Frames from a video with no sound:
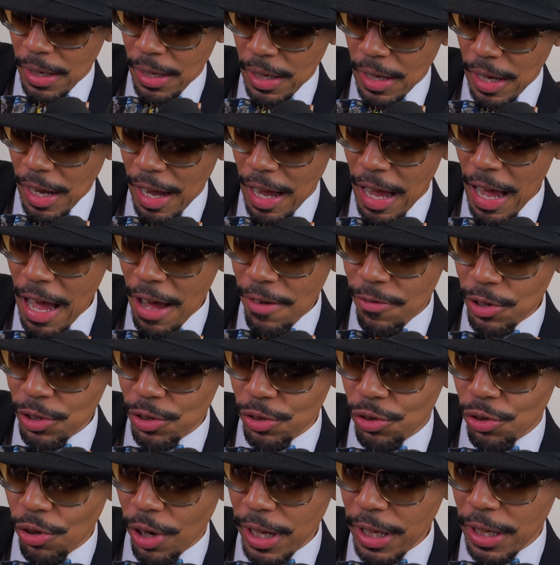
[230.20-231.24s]
I haven't
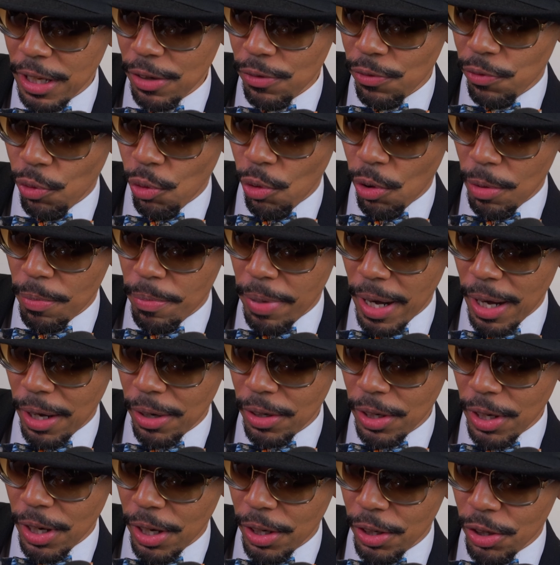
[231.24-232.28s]
drank it for about
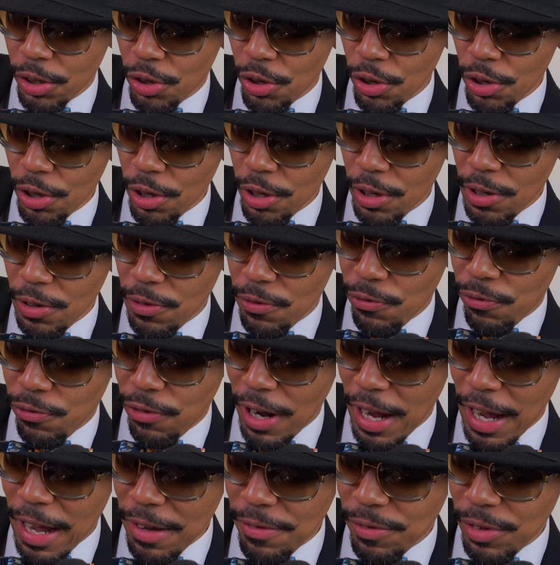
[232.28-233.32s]
a good
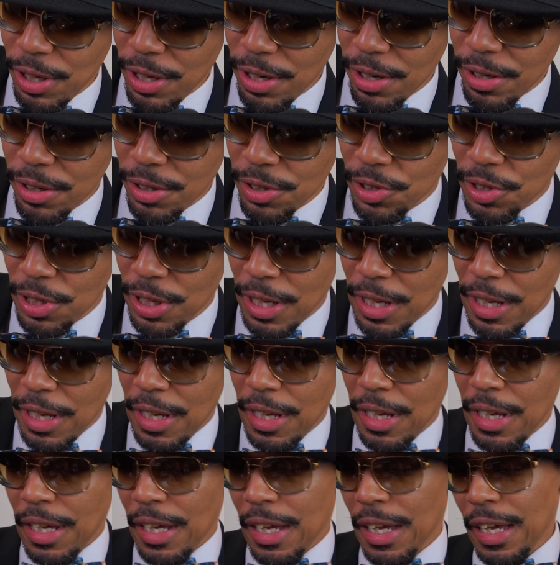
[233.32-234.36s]
5 years,
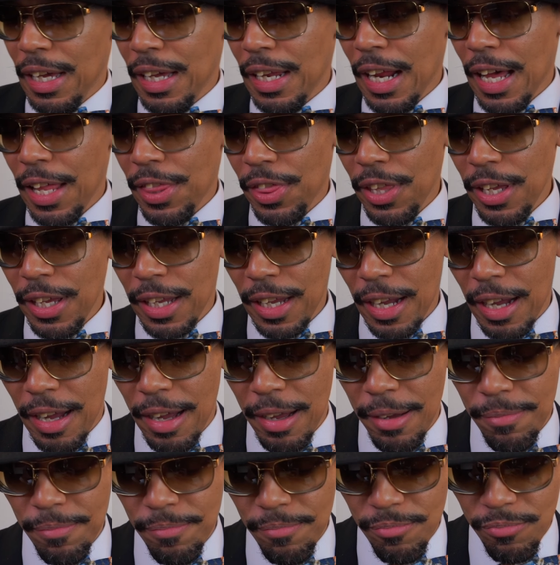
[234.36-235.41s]
and I think
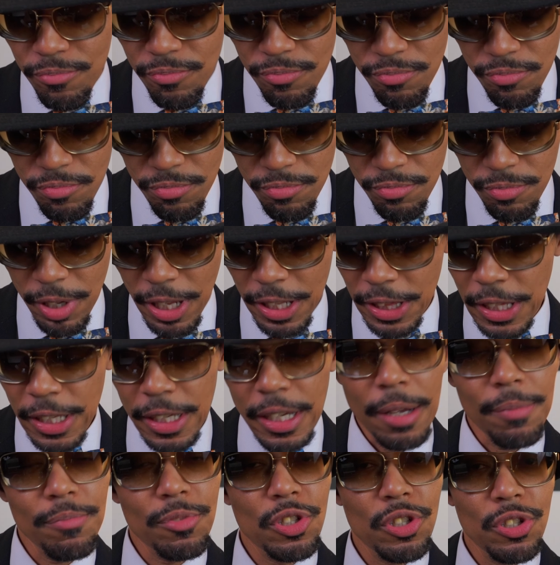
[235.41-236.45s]
I'm
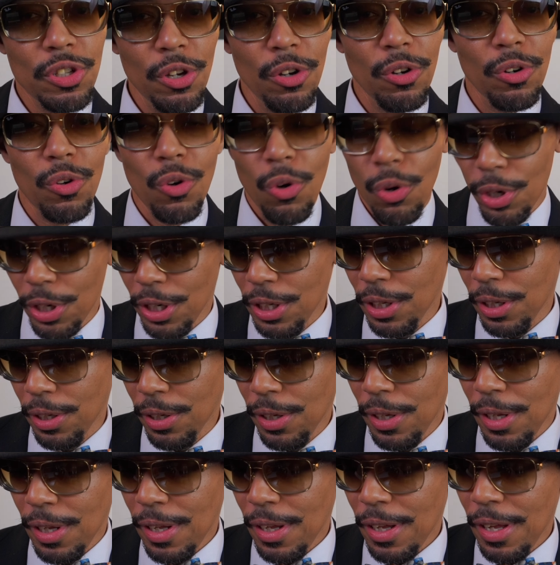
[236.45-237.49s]
still going to
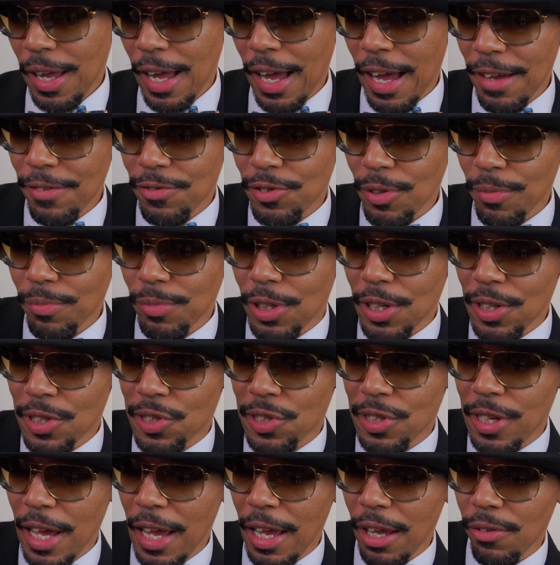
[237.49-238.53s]
have some
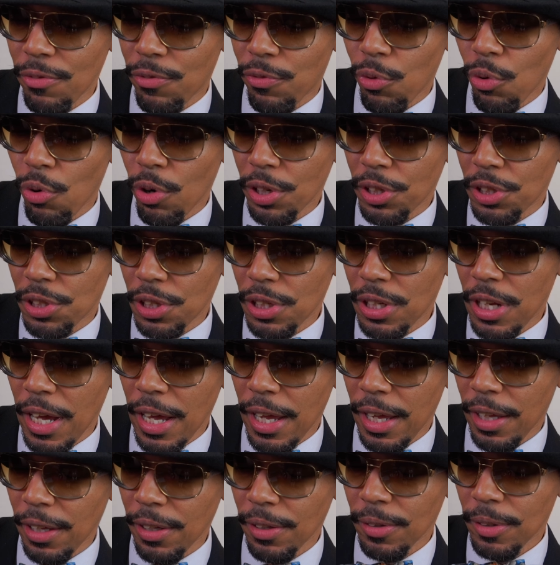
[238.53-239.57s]
disdain for it
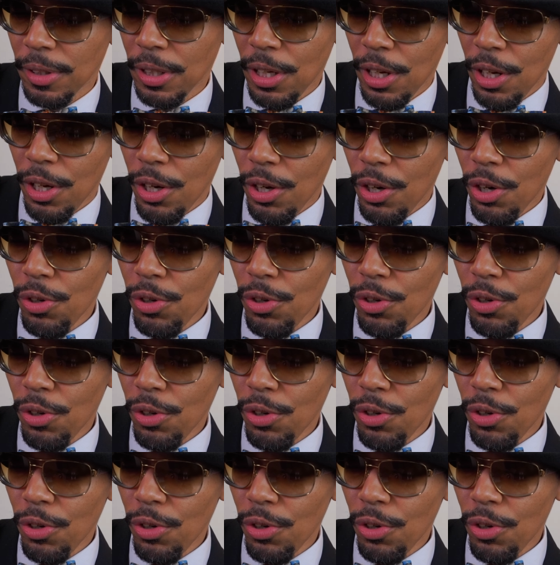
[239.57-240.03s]
today. Who